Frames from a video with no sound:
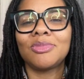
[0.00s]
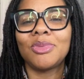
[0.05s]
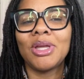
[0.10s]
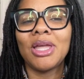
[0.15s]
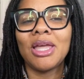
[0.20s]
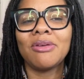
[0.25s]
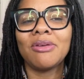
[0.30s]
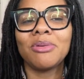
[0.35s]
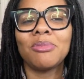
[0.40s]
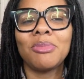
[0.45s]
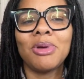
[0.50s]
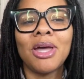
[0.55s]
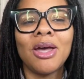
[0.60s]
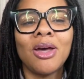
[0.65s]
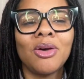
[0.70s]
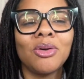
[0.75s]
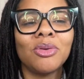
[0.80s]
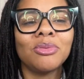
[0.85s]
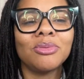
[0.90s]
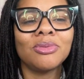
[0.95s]
have
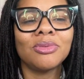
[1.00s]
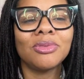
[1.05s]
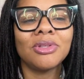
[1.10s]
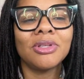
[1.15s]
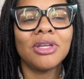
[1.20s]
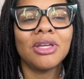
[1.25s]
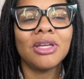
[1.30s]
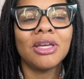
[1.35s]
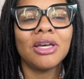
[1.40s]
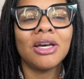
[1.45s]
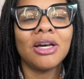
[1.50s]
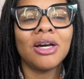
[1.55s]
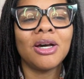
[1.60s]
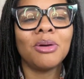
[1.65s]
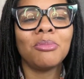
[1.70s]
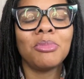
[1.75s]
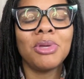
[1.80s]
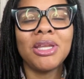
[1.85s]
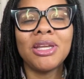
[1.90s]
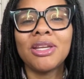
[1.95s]
about a
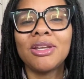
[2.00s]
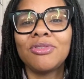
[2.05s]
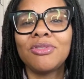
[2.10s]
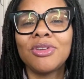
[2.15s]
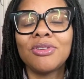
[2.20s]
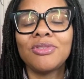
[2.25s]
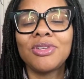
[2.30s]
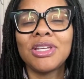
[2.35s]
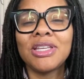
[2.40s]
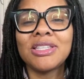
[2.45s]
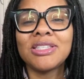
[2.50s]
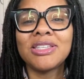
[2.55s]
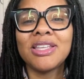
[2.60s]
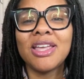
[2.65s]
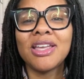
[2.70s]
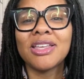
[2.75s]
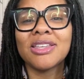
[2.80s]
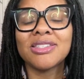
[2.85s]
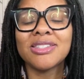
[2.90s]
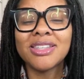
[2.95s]
minute and 15
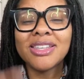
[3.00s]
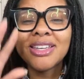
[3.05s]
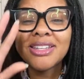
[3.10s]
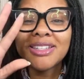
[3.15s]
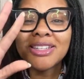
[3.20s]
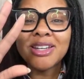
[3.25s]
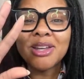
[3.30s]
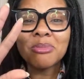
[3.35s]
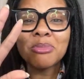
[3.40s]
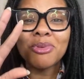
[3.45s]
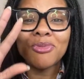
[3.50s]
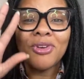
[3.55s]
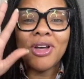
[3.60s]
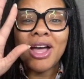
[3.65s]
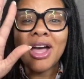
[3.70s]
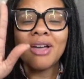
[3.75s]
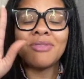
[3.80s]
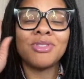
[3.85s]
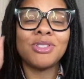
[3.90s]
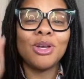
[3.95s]
seconds to get to number
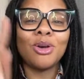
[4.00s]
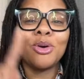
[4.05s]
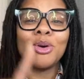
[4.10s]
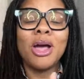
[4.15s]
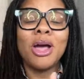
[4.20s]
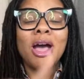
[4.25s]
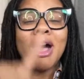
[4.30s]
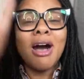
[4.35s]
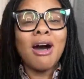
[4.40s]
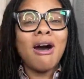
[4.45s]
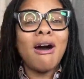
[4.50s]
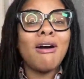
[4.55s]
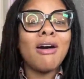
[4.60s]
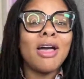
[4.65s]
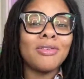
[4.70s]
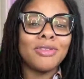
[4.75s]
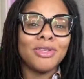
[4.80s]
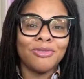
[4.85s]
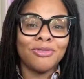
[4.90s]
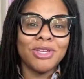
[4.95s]
five. So I'll
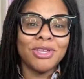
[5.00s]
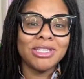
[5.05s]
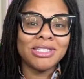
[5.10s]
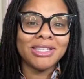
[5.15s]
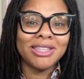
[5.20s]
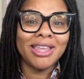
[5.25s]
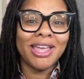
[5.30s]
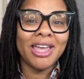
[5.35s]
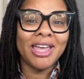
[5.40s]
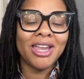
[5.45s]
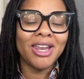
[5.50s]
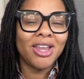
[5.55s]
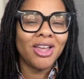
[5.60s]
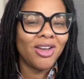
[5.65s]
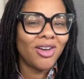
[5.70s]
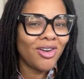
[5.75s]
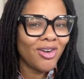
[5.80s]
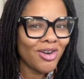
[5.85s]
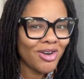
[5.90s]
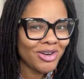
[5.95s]
have to visit that
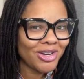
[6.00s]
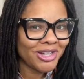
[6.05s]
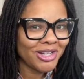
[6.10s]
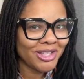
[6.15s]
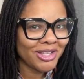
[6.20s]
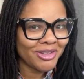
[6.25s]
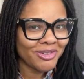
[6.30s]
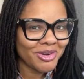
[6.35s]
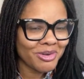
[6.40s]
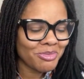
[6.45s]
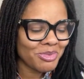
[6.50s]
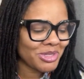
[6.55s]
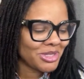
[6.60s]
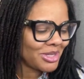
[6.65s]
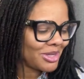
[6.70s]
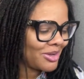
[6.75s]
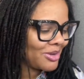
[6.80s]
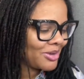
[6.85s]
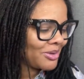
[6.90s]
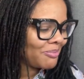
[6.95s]
on another
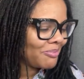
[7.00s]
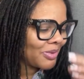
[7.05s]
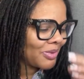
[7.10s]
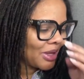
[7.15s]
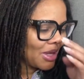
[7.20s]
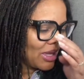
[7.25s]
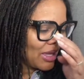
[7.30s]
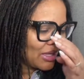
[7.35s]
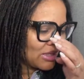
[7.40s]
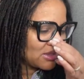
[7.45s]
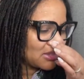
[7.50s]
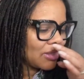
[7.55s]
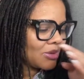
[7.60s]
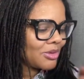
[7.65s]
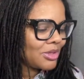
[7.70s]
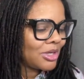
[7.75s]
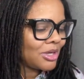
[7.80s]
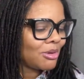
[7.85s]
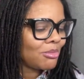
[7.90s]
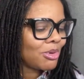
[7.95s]
episode. So
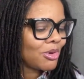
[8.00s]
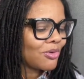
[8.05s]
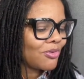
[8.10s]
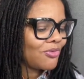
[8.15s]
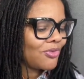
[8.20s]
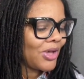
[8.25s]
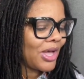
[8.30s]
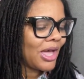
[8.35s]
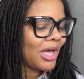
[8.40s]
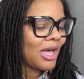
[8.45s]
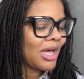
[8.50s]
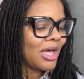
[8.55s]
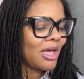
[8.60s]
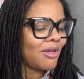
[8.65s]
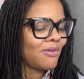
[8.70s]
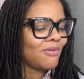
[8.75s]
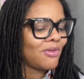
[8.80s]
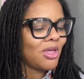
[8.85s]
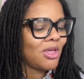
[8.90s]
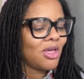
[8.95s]
number
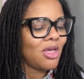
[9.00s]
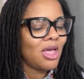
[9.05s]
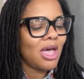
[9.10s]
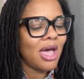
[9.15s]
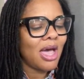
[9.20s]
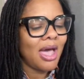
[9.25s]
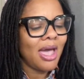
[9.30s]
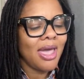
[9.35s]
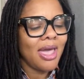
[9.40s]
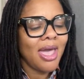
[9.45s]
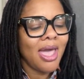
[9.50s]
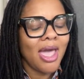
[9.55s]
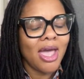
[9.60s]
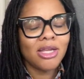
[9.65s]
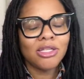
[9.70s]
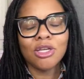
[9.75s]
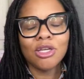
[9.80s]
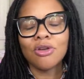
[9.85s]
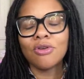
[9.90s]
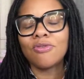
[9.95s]
five, I
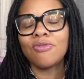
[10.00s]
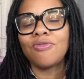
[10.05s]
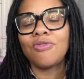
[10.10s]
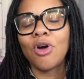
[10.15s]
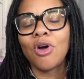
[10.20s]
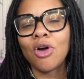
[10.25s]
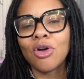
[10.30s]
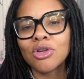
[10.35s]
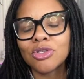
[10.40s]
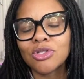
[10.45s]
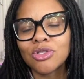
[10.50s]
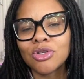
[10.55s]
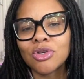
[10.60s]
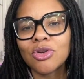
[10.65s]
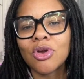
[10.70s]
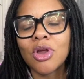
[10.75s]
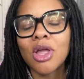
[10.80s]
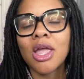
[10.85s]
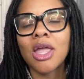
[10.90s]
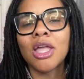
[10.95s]
had to
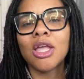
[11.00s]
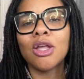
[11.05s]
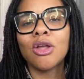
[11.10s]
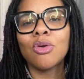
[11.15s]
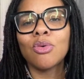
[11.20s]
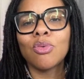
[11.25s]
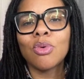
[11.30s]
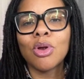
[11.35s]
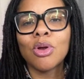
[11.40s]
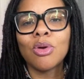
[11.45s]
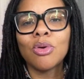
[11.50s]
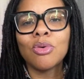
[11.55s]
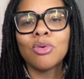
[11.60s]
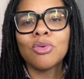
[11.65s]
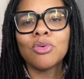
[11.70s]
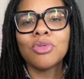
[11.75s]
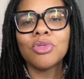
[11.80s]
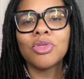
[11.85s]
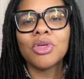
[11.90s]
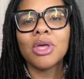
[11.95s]
foster a
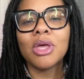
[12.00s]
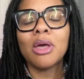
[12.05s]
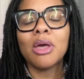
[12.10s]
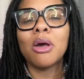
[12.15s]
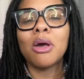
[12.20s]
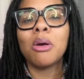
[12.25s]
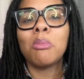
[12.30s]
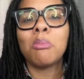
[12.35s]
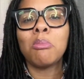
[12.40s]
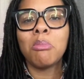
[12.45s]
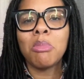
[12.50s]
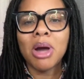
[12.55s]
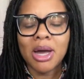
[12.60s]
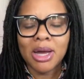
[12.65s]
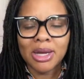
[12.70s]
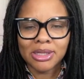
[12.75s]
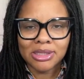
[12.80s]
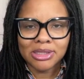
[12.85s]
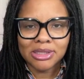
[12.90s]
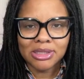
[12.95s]
growth
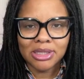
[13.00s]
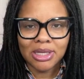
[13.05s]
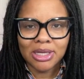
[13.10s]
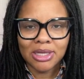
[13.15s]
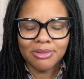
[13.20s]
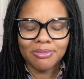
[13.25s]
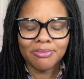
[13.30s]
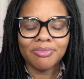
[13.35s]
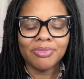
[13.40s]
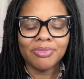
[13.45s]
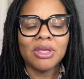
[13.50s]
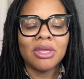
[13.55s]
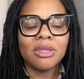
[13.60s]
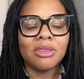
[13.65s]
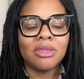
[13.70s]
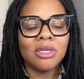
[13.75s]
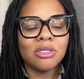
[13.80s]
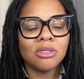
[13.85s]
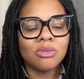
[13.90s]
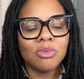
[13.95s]
mindset.
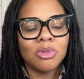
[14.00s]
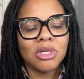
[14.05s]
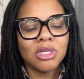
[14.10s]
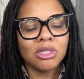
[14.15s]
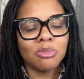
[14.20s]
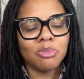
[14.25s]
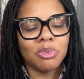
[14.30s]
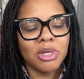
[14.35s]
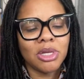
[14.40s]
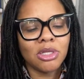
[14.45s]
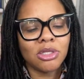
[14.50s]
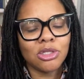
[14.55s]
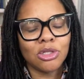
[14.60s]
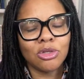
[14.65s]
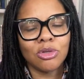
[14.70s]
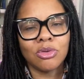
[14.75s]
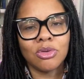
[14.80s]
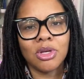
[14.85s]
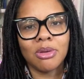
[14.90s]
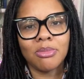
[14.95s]
This one is big
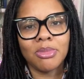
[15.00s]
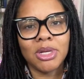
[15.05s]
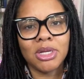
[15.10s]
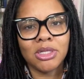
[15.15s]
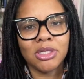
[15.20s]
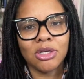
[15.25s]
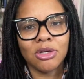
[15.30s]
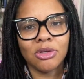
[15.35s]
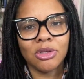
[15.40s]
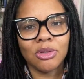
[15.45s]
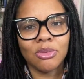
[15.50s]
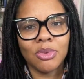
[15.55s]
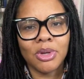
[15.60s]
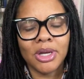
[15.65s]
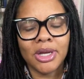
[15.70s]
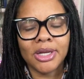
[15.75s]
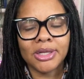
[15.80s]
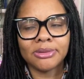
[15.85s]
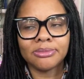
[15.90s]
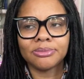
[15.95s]
too, and I'm going to tell you why.